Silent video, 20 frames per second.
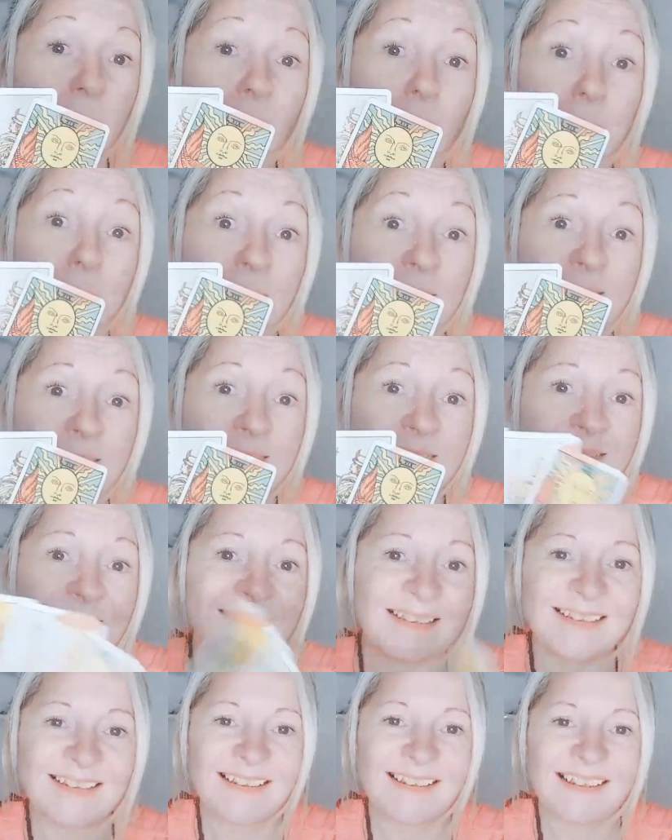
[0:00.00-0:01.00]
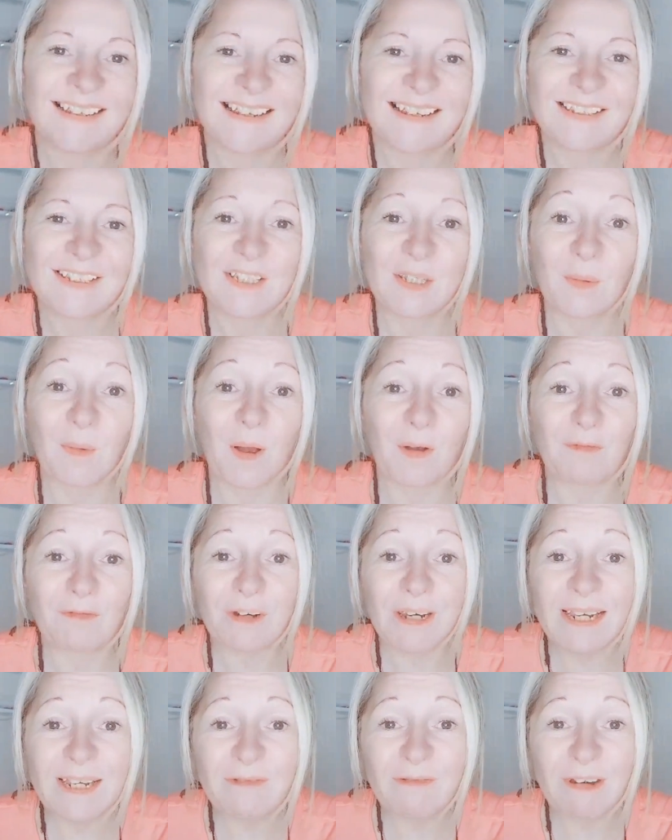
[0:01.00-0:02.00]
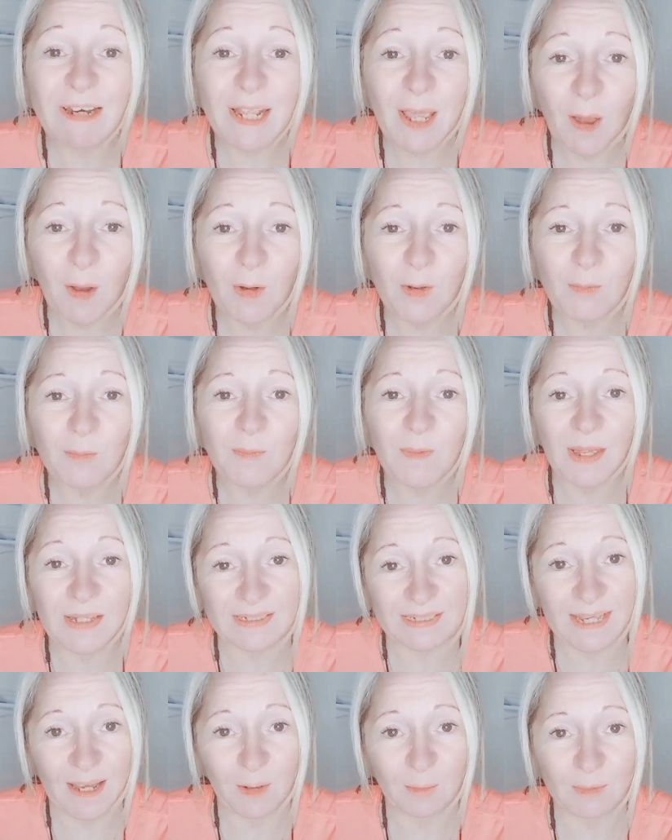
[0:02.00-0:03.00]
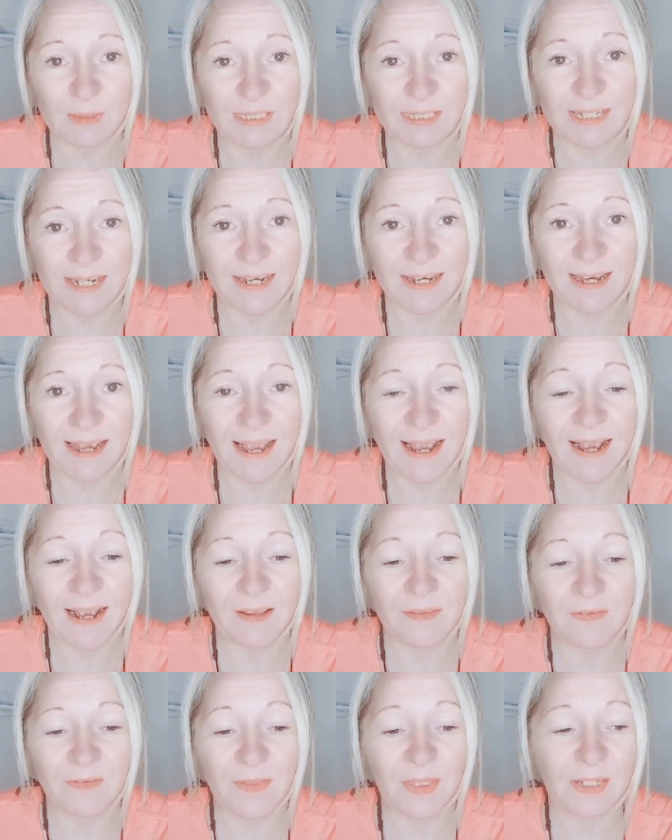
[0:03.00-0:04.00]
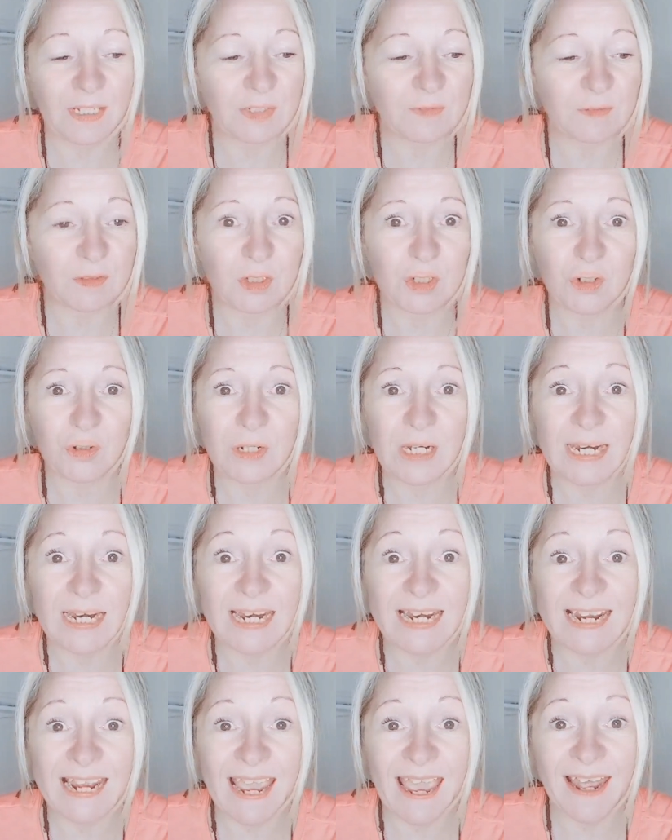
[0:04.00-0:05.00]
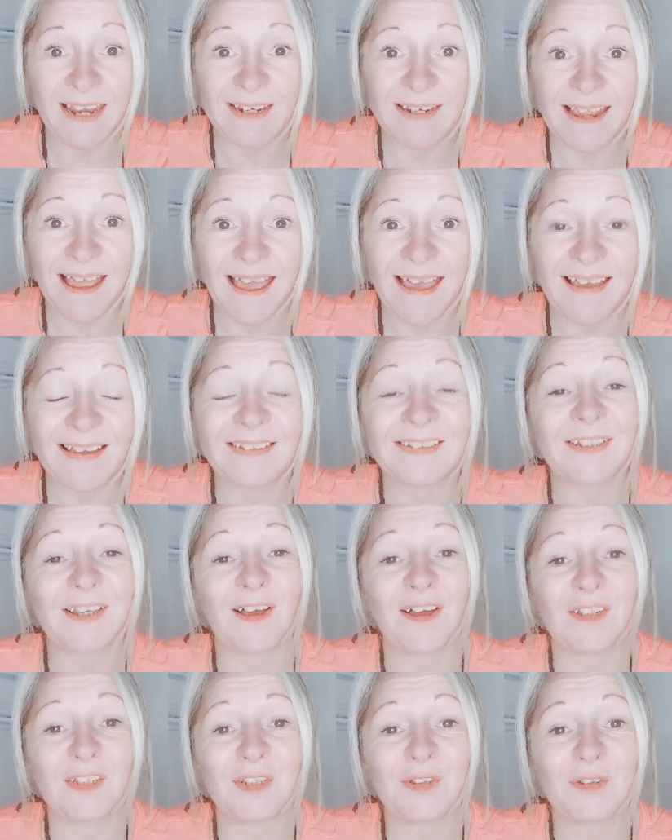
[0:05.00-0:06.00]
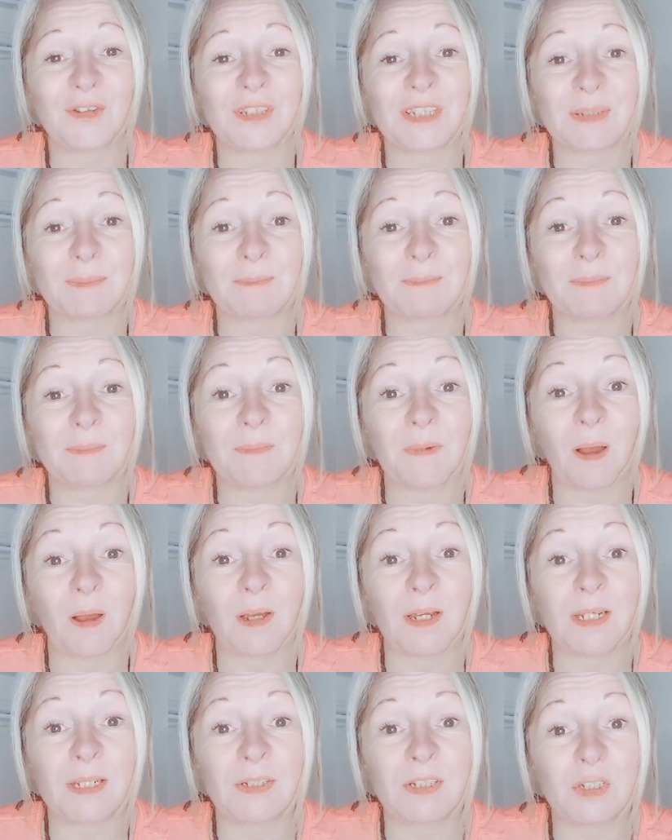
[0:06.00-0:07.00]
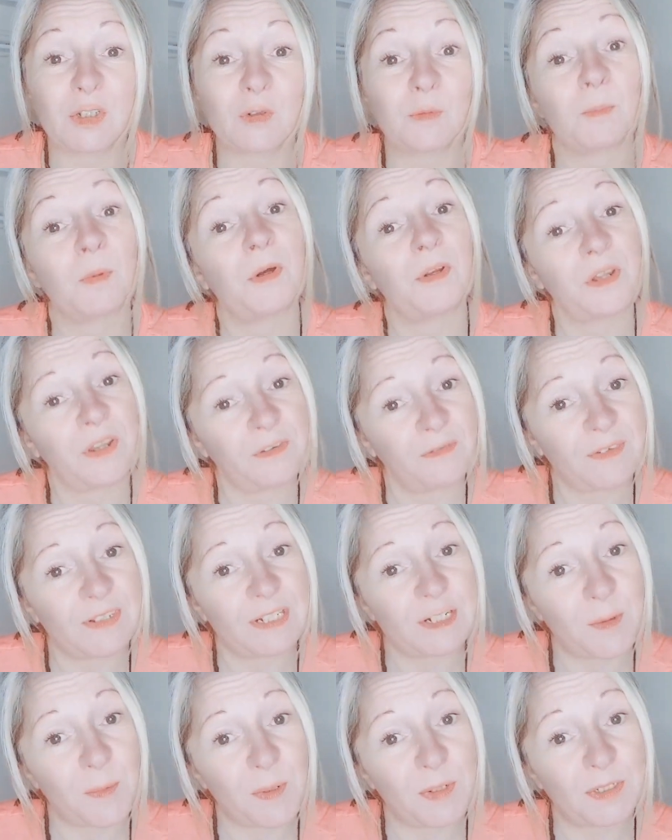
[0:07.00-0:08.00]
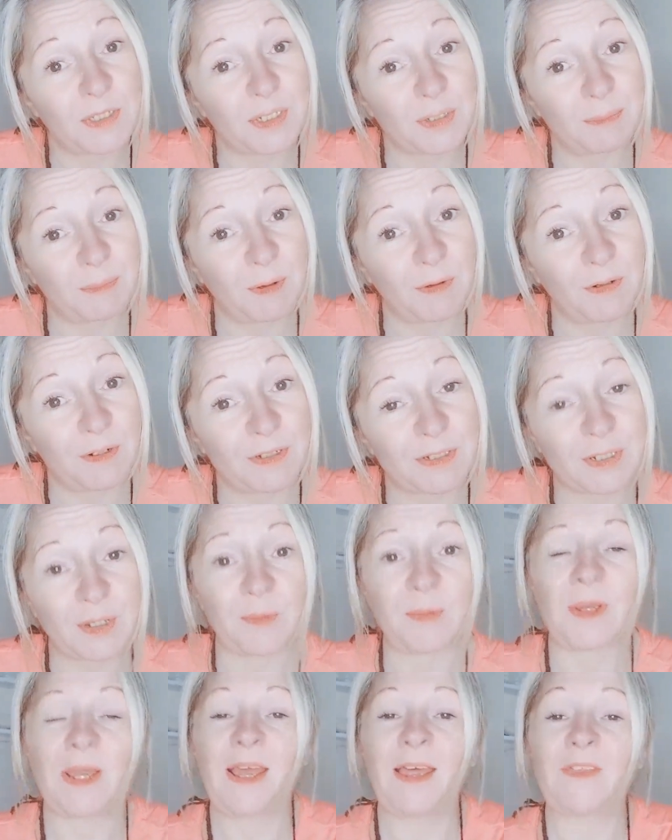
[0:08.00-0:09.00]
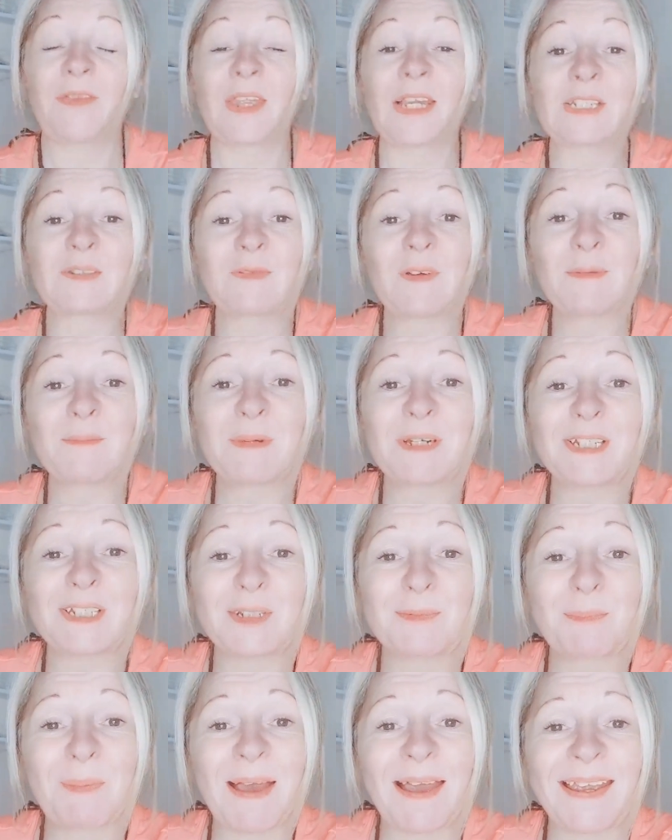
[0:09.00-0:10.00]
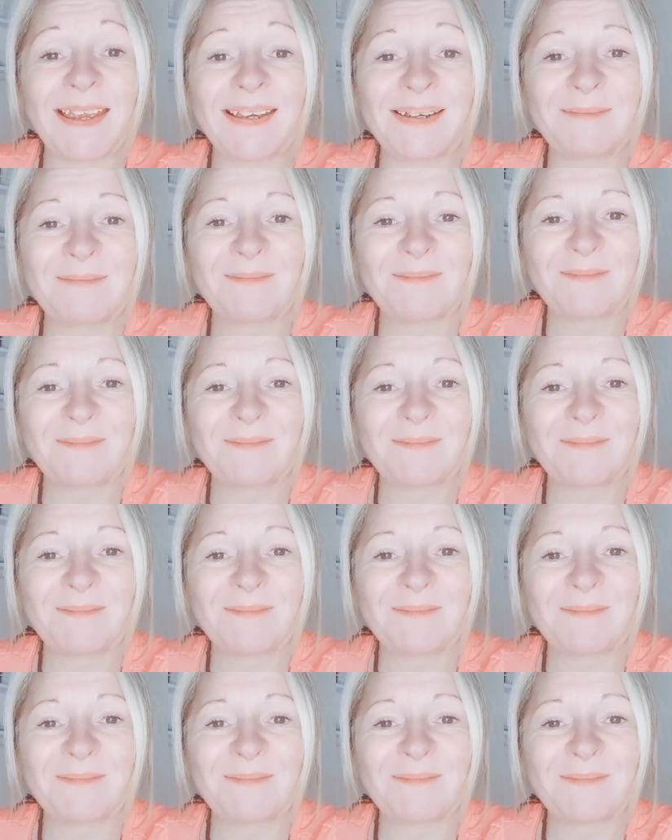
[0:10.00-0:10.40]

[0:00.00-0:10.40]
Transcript: amazing. So I really, really hope that's helped today and thanks for tuning in again and I shall put another video on tomorrow. So thanks very much. Bye.